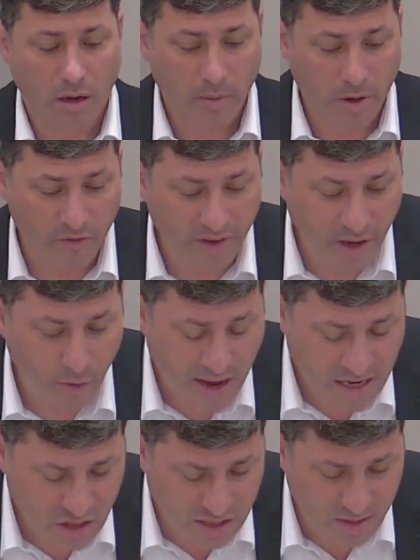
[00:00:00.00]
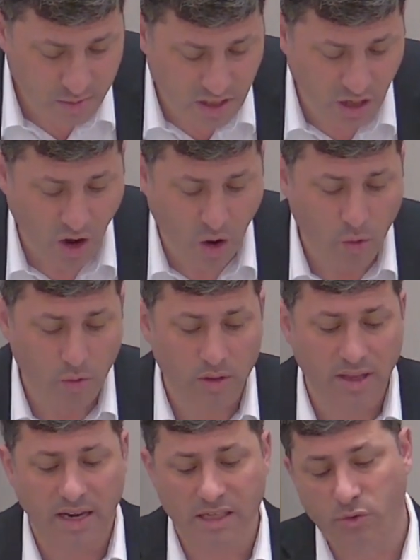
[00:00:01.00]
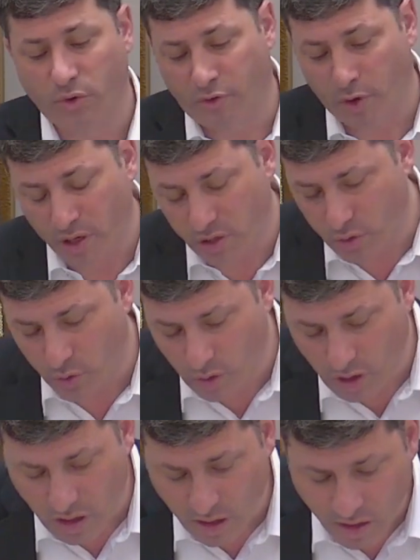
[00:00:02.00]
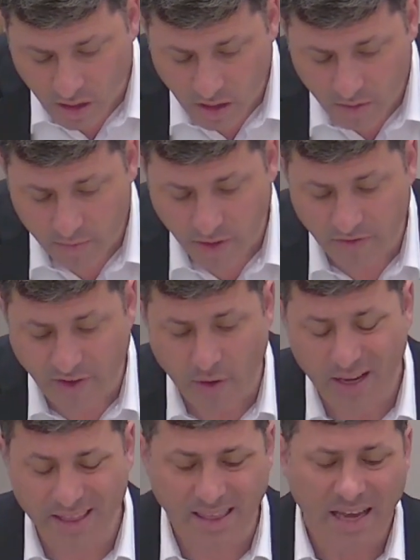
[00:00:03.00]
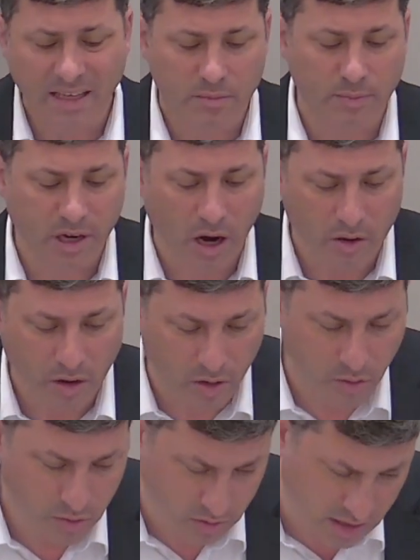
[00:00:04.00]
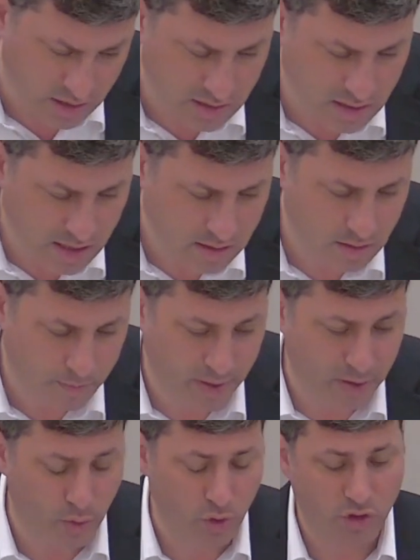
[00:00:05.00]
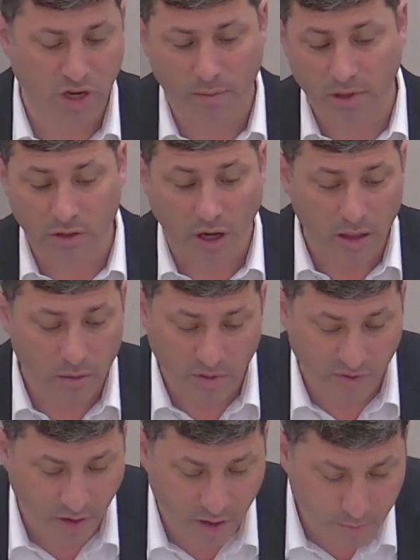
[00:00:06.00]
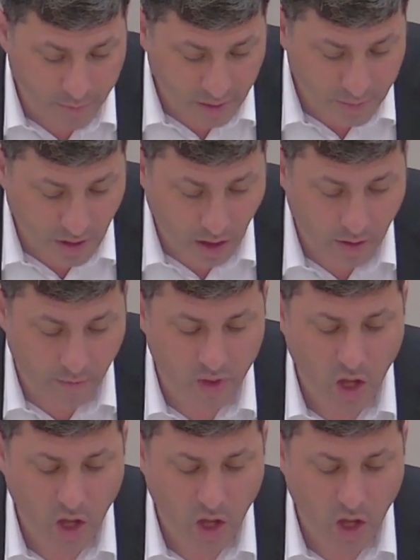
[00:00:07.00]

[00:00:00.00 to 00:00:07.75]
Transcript: But over here, Rashi seems to know that he's referring to uh, a very light menorah. Tosfos says, Piru, Shem G'doylim, a very big menorah.